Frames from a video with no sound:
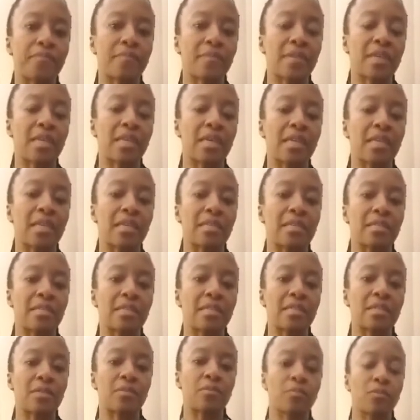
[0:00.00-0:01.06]
It is
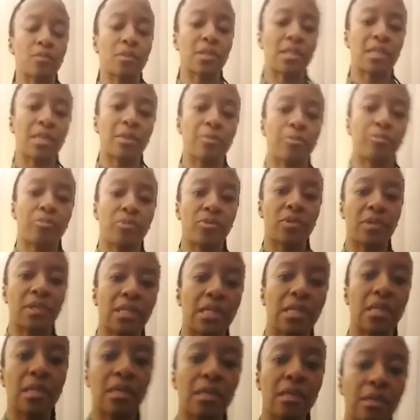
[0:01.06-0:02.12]
this really
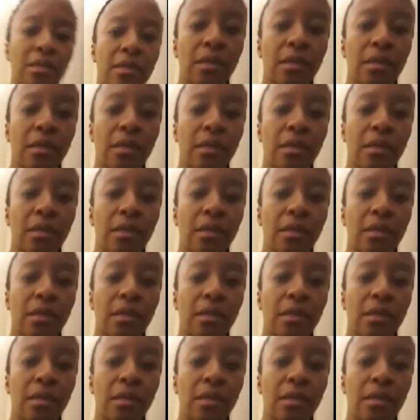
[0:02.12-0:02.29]
pretty